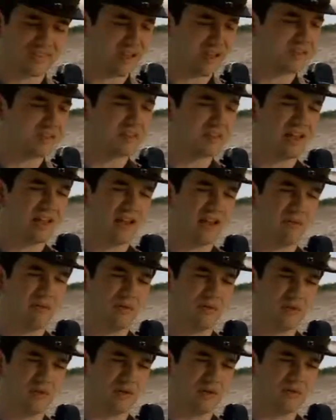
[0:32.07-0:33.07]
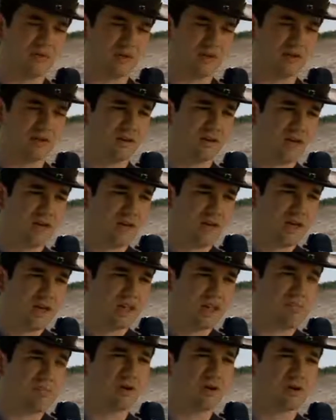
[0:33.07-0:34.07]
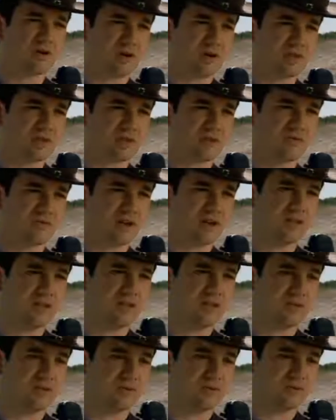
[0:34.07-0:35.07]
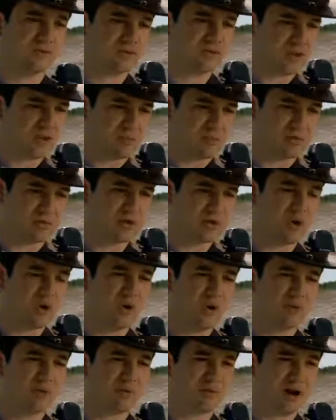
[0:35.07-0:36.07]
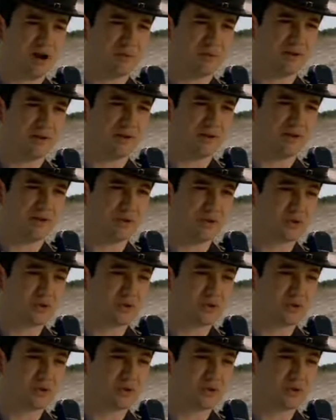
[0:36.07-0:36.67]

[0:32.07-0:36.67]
It's a liability thing. The bureaucrats are afraid that you'll stub your toe on the property. And All